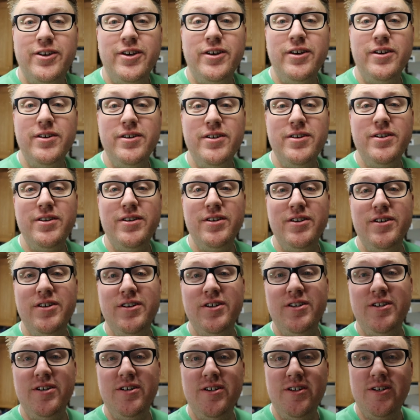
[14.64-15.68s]

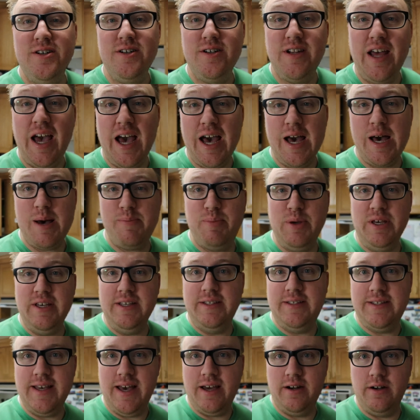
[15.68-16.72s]
Good happy
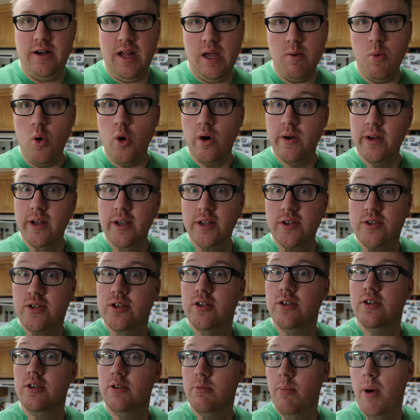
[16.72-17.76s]
Saturday morning
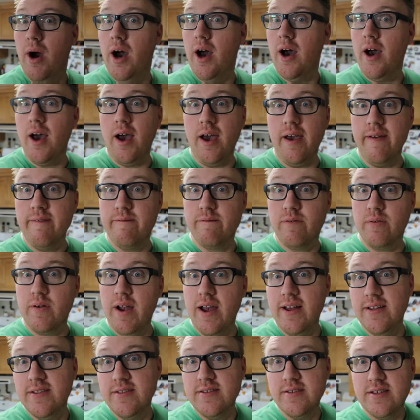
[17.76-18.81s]
to you, my
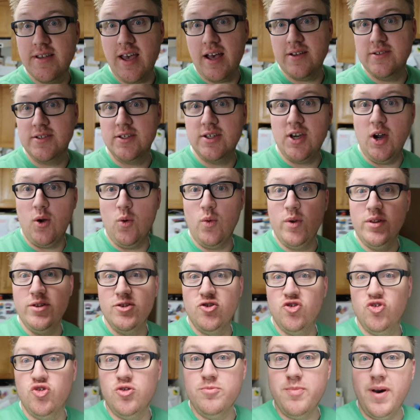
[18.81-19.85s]
friends. How's it going,
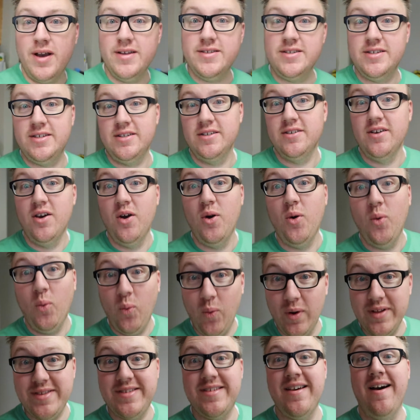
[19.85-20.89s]
Stumites?
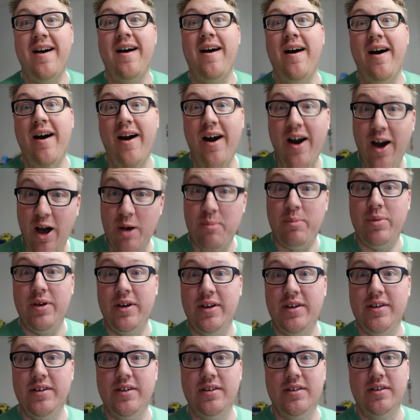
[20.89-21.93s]
What's up?
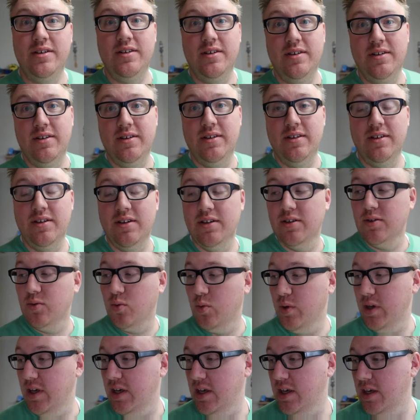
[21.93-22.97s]

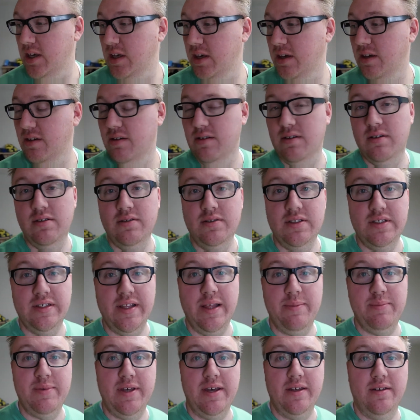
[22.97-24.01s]
We
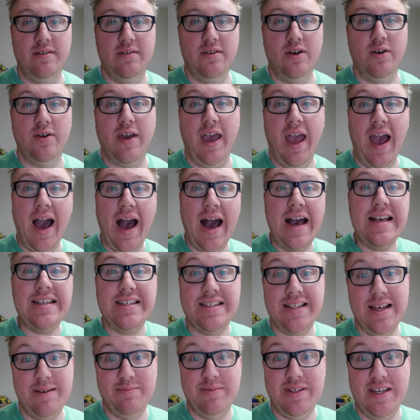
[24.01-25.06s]
slept in. Okay, I
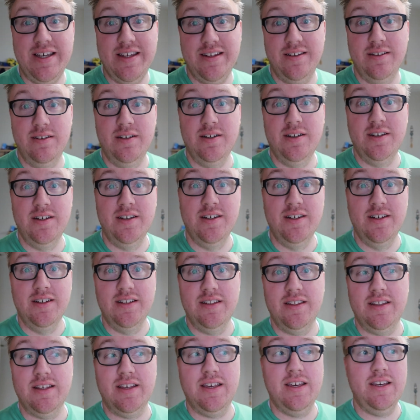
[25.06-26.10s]
slept in.
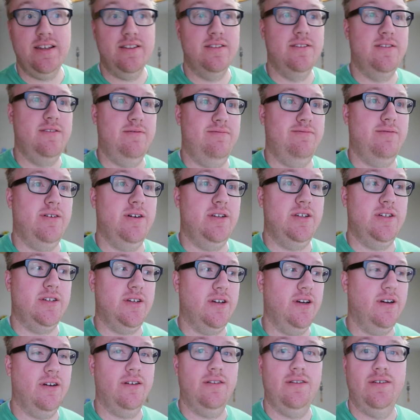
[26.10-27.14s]
The kids
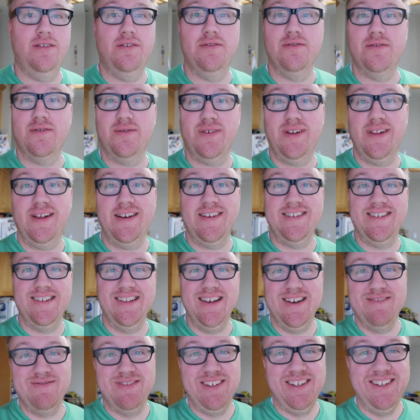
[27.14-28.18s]
watched cartoons while I
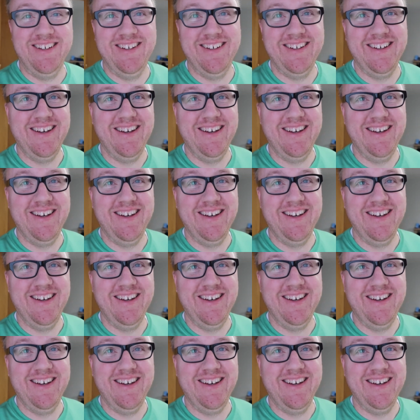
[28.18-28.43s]
slept.